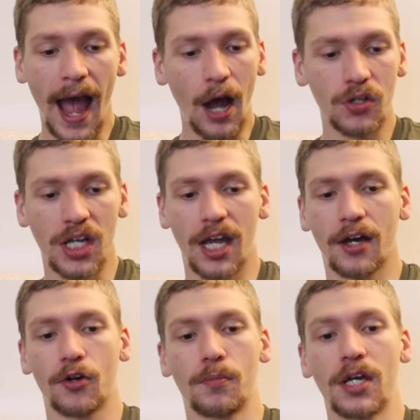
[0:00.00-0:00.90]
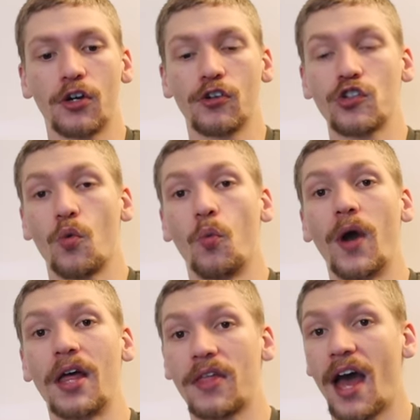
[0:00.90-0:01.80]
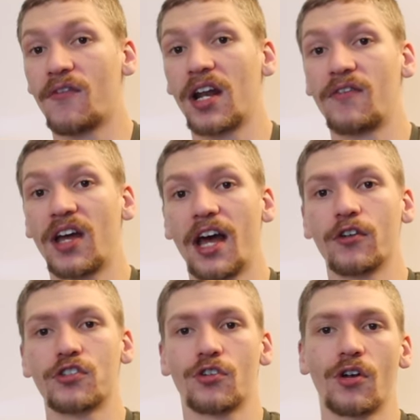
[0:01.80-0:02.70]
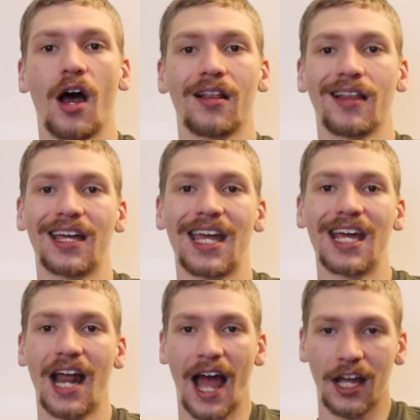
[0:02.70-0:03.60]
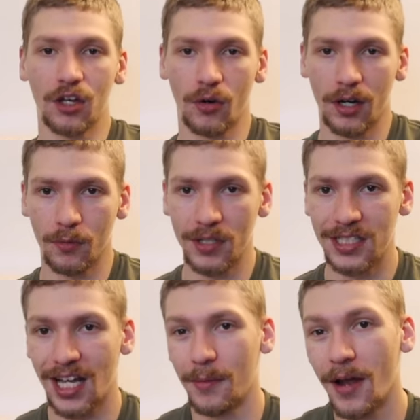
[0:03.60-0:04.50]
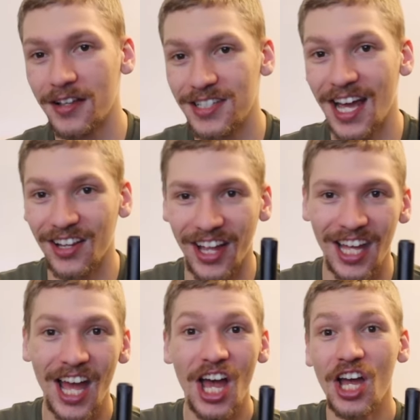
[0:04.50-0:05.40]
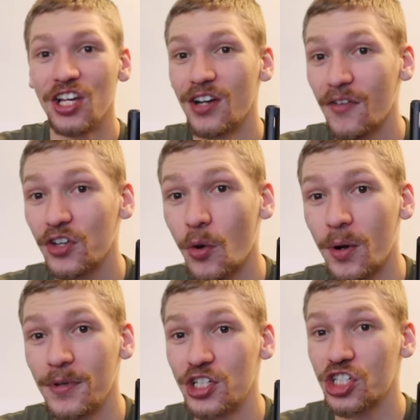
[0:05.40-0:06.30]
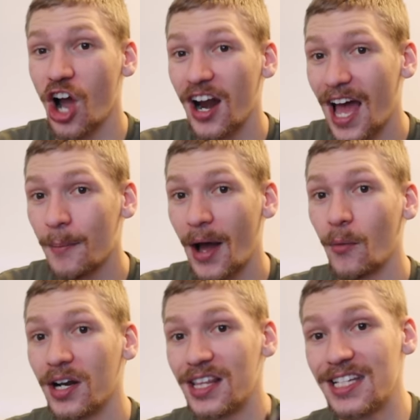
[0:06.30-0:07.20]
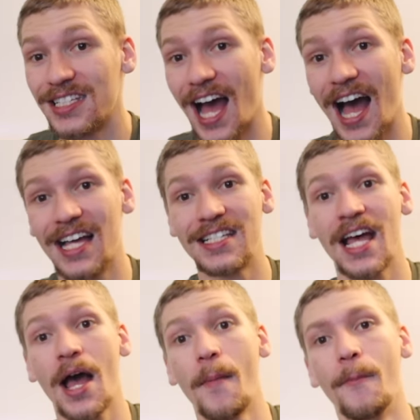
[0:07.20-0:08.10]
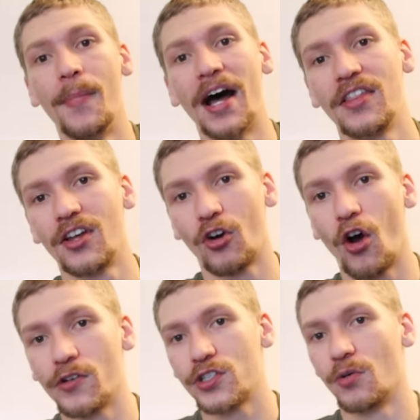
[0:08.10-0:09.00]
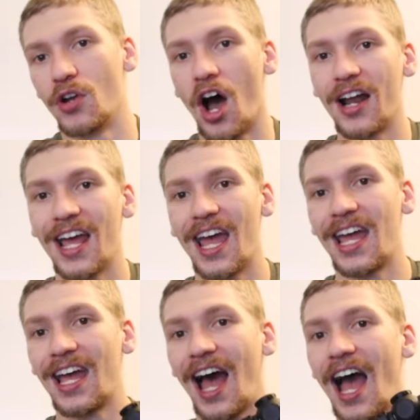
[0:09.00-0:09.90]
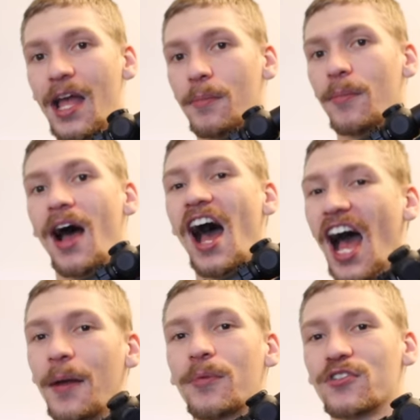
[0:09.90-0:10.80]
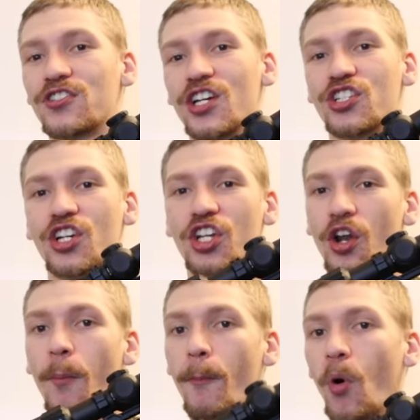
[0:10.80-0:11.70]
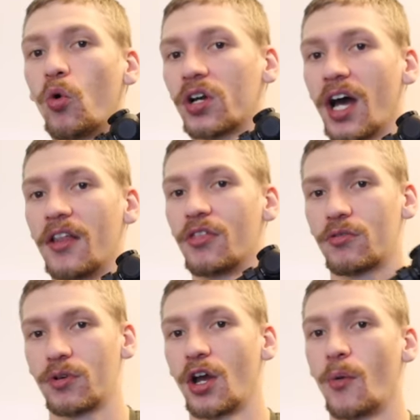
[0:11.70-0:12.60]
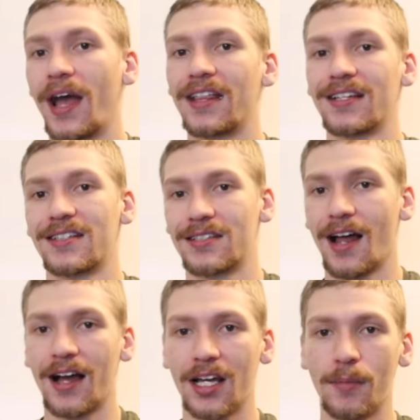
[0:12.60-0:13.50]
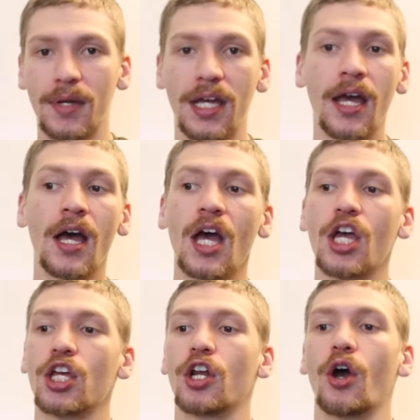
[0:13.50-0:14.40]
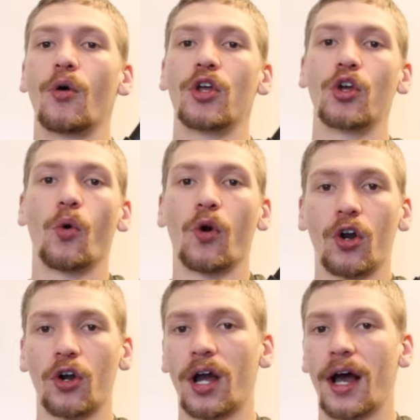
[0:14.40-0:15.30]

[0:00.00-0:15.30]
out to 800 meters with FN FALs. They're not like inaccurate. Once again, I'm not saying like you definitely don't want to be shot at by one of these guys, but they're also not a high precision, you know, bolt gun 308. This is not going to be, you know, your